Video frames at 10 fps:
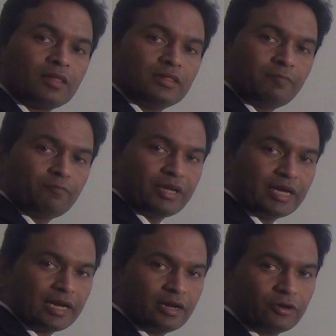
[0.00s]
the
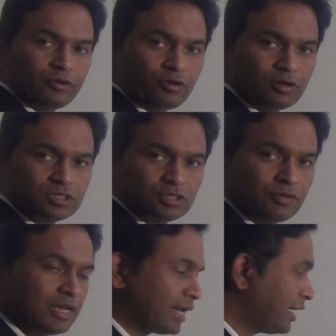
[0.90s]
preganglionic neurons
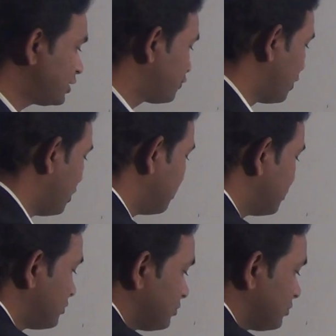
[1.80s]
will arise from